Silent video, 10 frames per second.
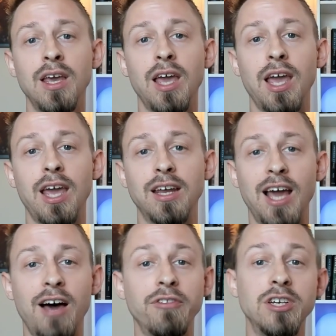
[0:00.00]
and
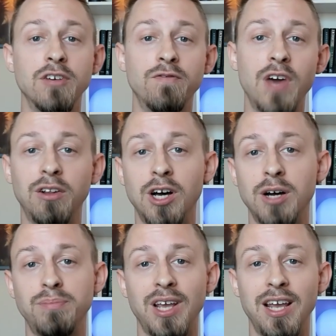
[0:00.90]
how they
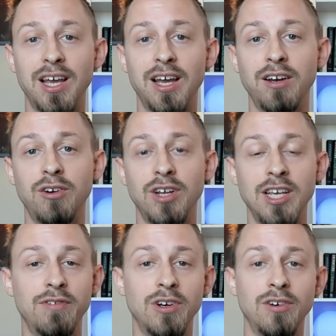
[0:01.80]
developed and
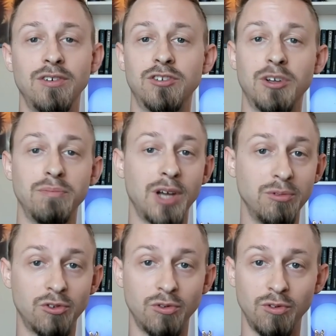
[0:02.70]
even
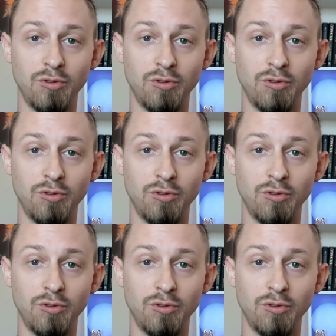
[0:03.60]
sometimes